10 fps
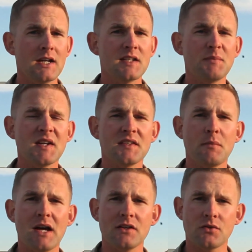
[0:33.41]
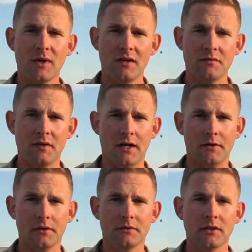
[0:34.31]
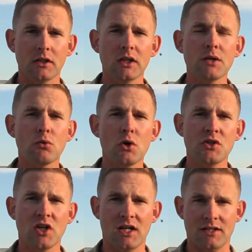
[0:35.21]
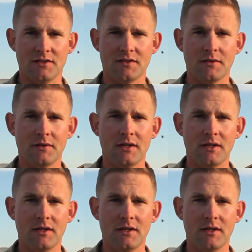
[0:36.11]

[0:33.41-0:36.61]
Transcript: speaks about his grandfather, Leroy Johns,